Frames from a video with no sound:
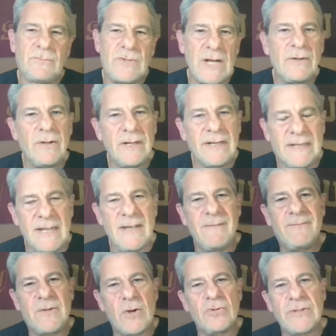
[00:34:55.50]
Jen going to
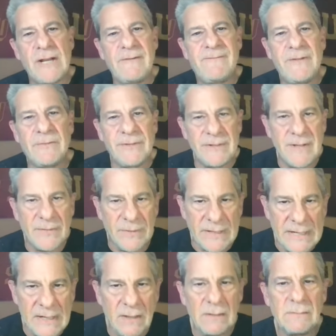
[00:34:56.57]
give Coach Enfield another
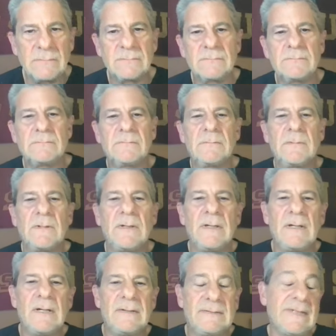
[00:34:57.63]
year?
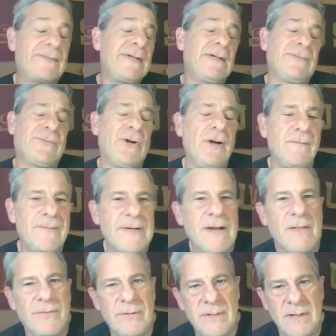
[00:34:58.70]
Does he deserve
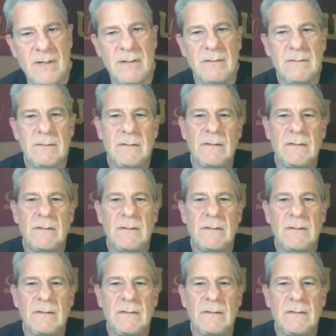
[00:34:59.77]
another year?